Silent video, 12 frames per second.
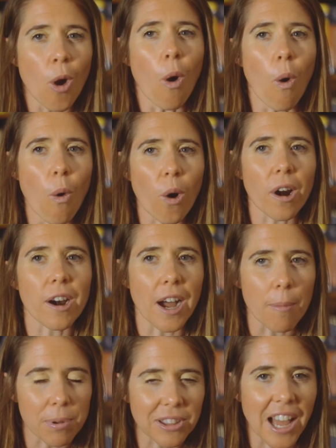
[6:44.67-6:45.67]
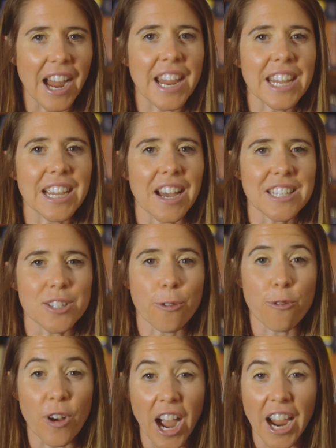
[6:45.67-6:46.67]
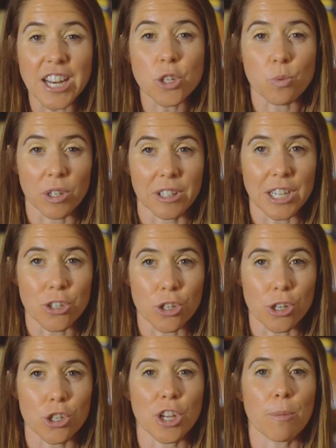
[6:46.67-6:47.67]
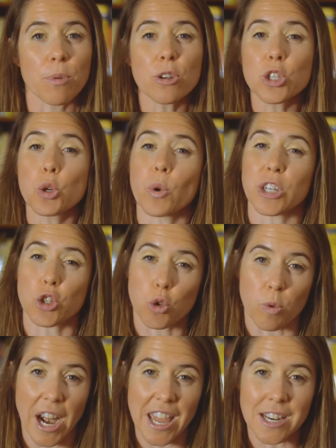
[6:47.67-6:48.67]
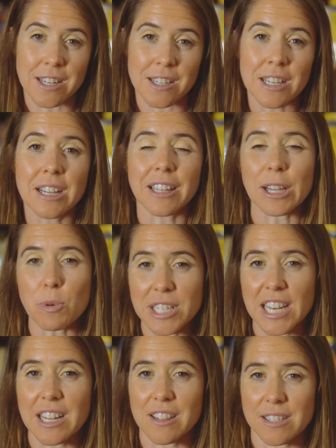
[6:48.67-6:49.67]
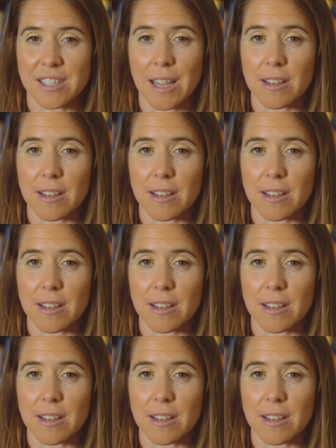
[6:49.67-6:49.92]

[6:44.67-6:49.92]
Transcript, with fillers: or applying a defined relationship to a trend like we did in the